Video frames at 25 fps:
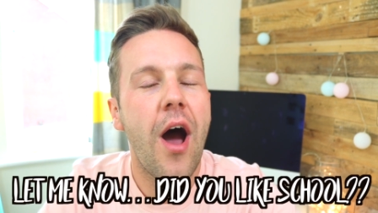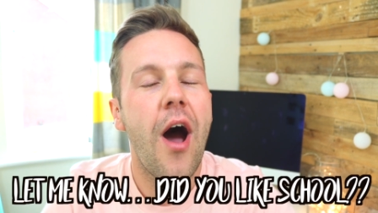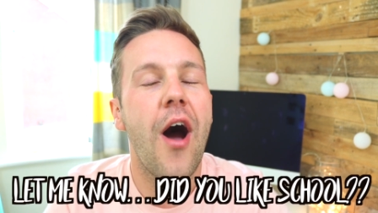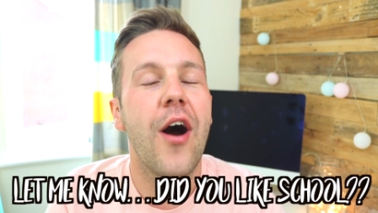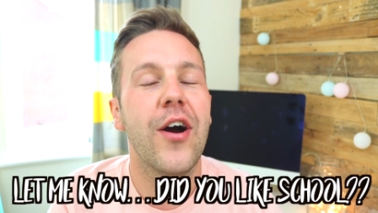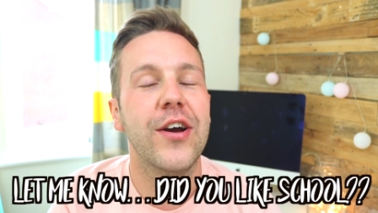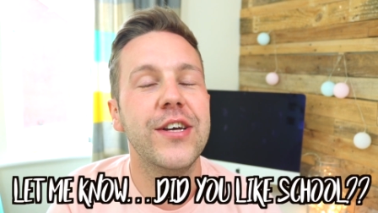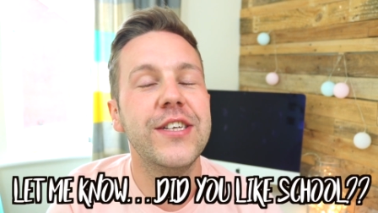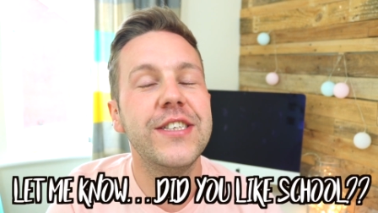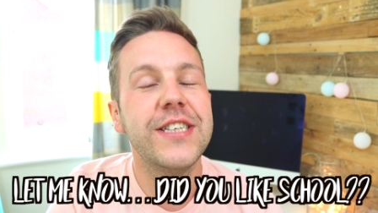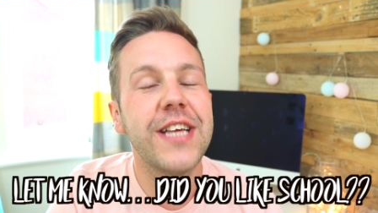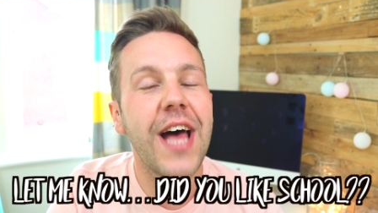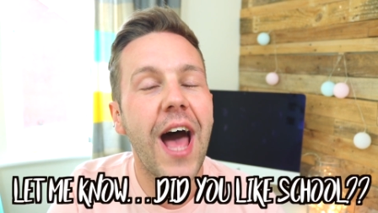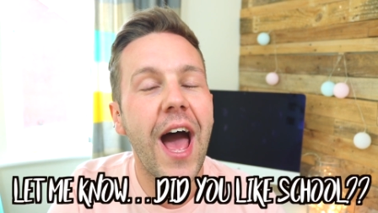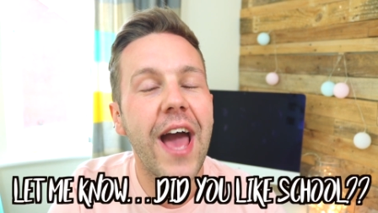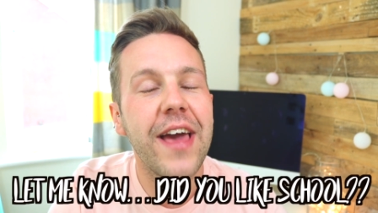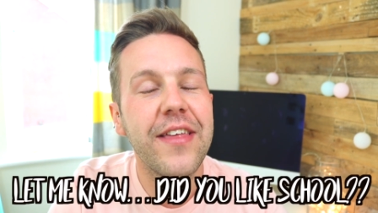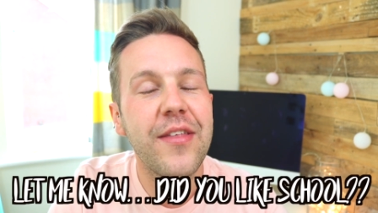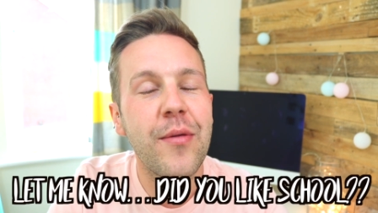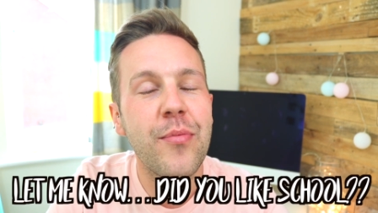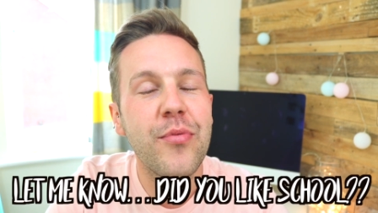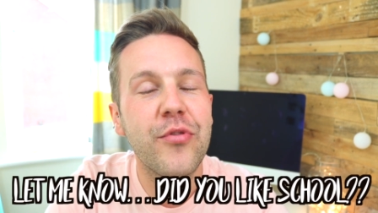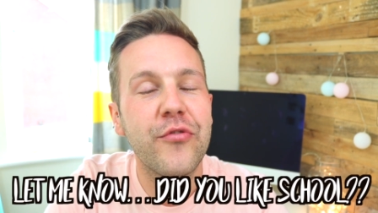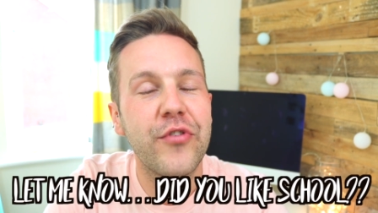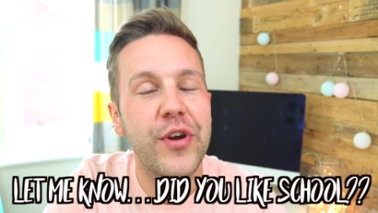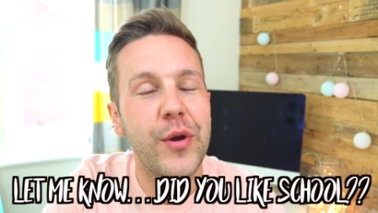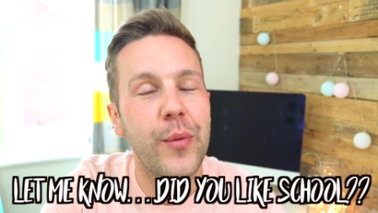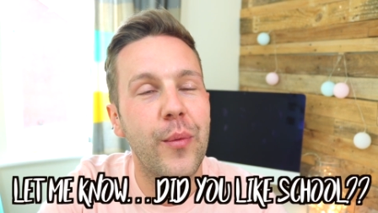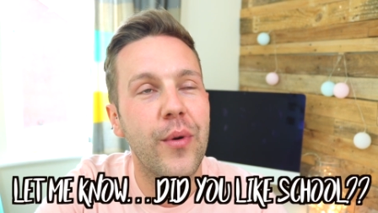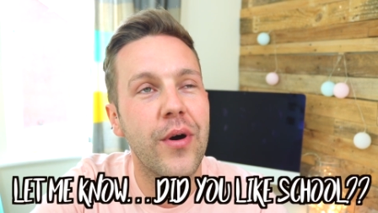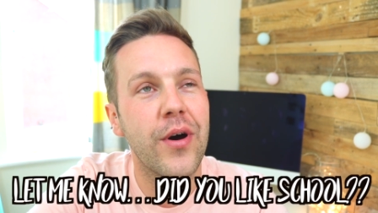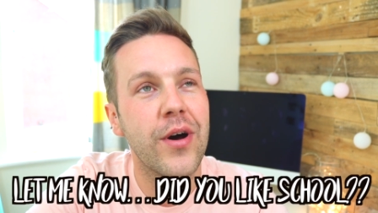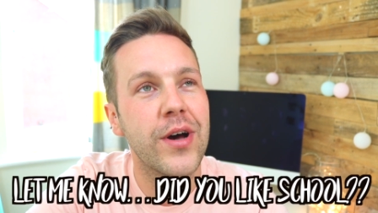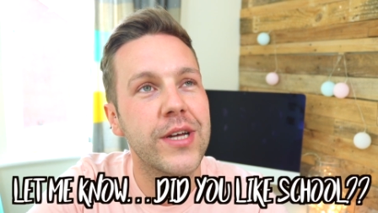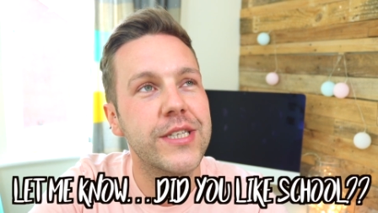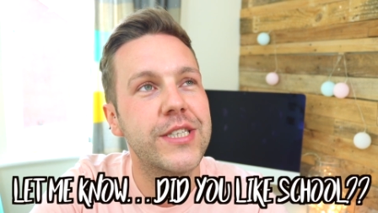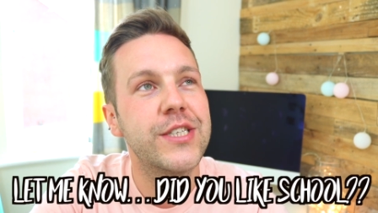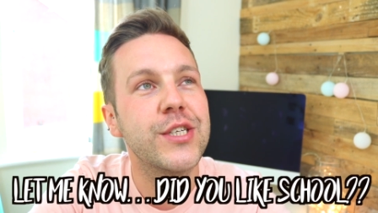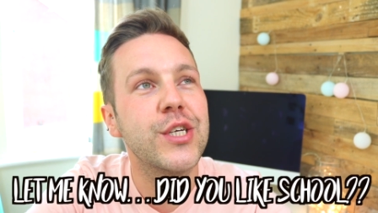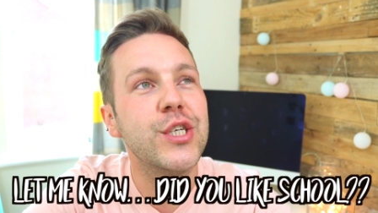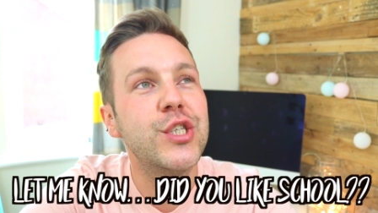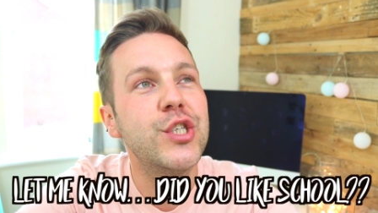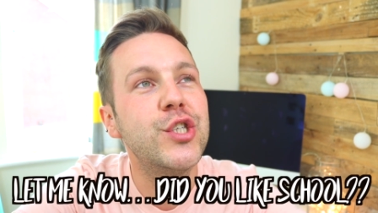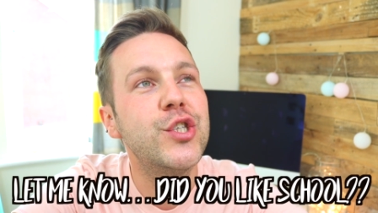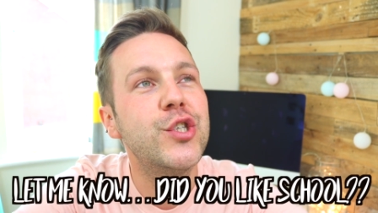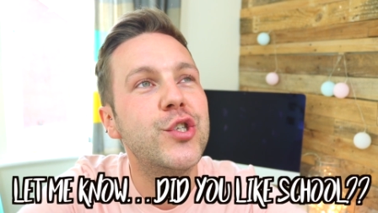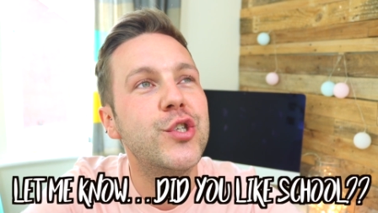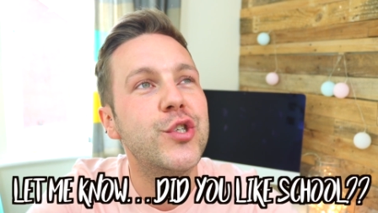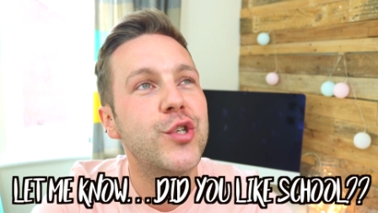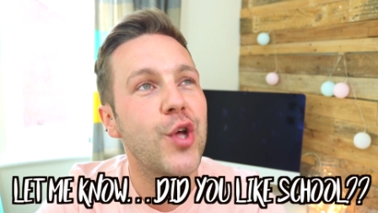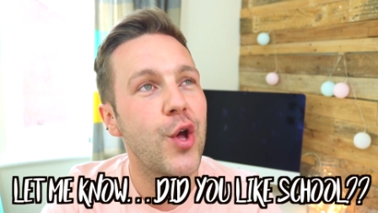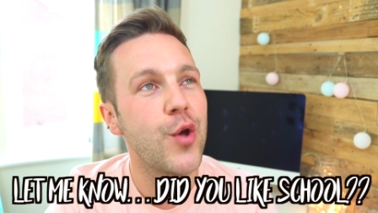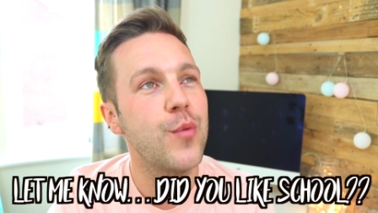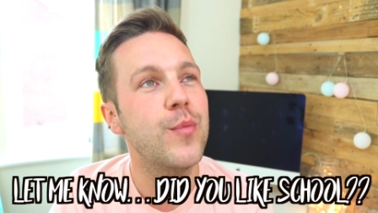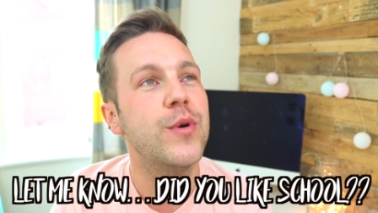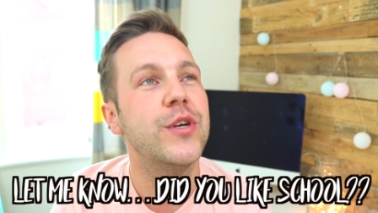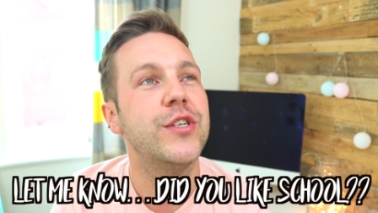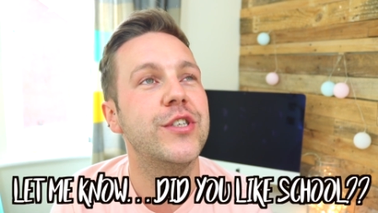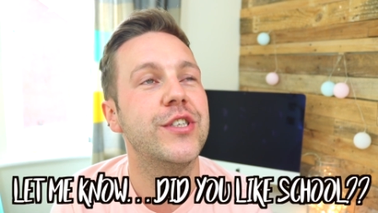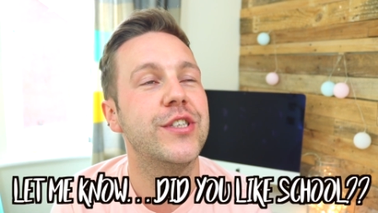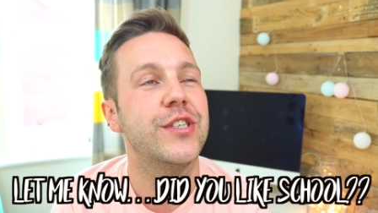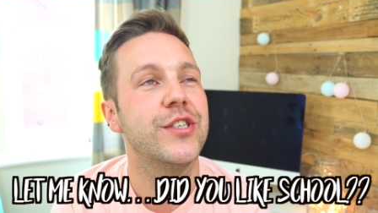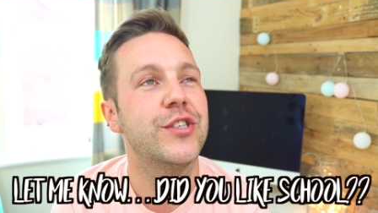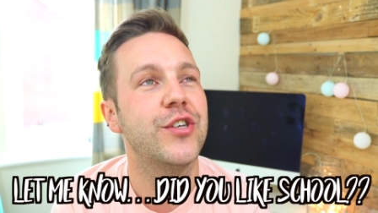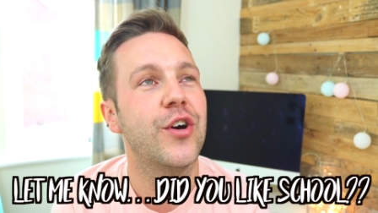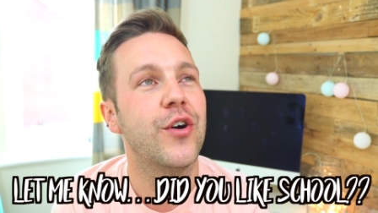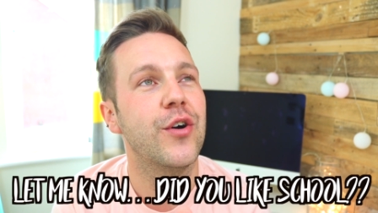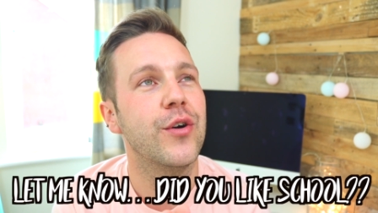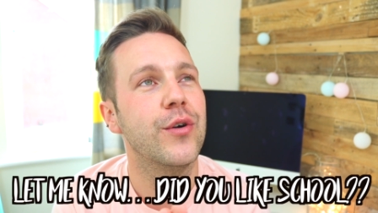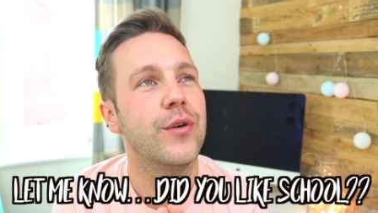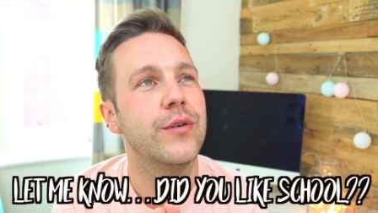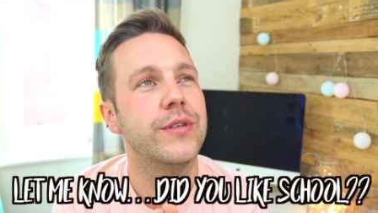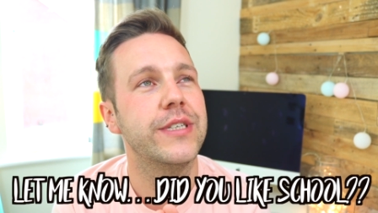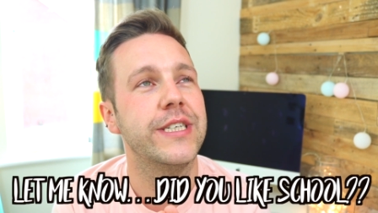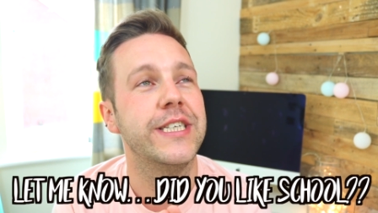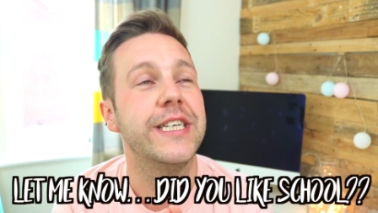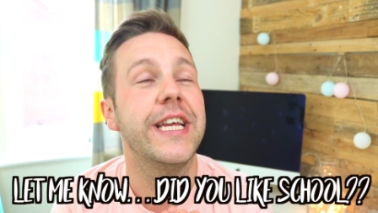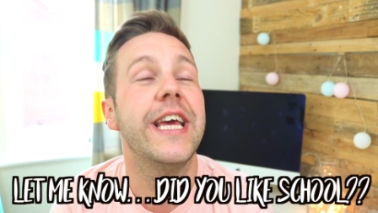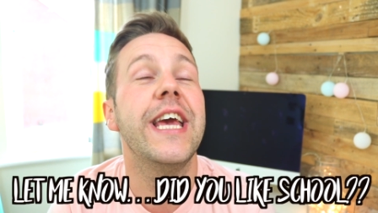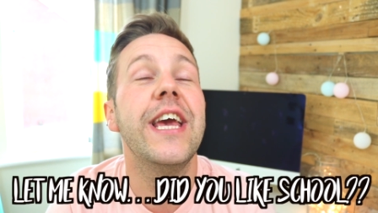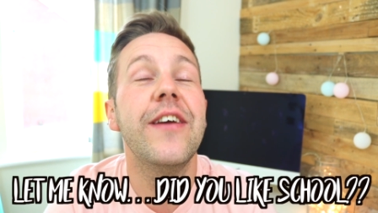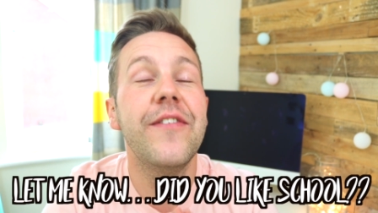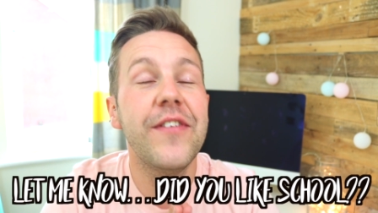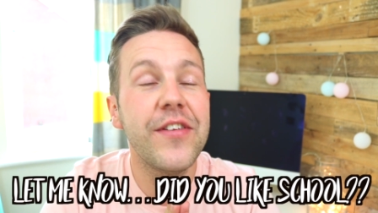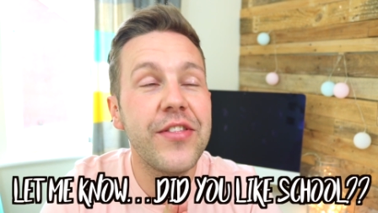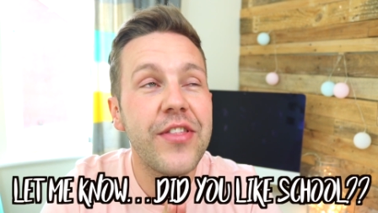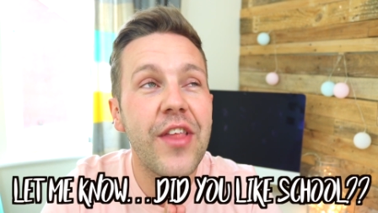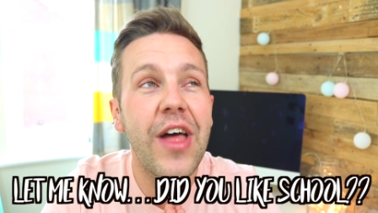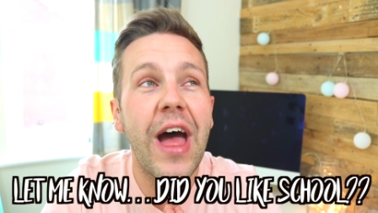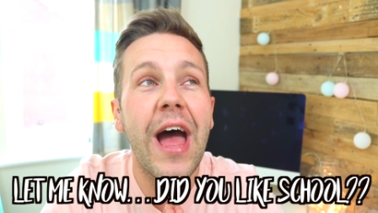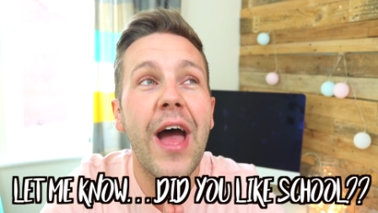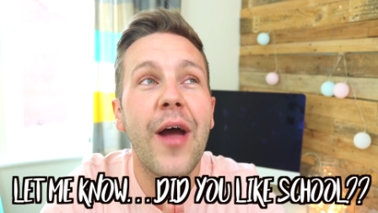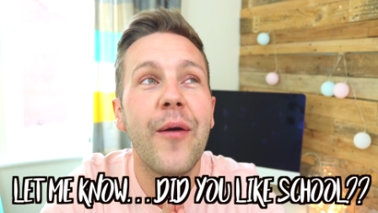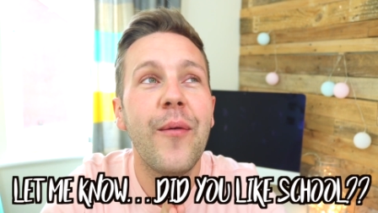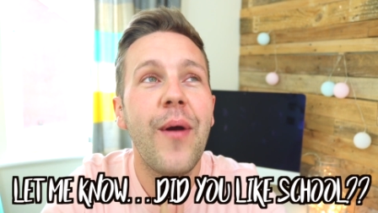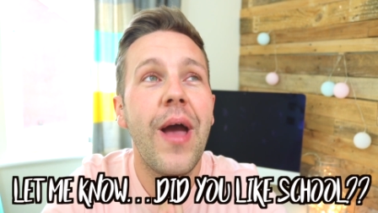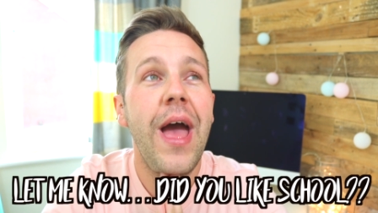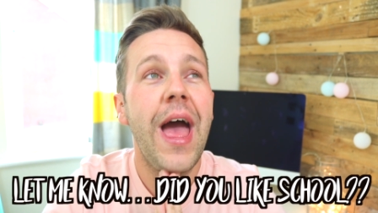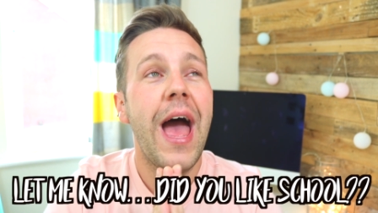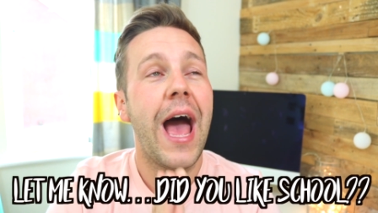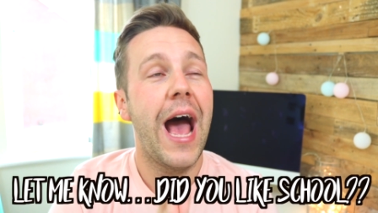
I used to hate them three words so much as a child, and even now,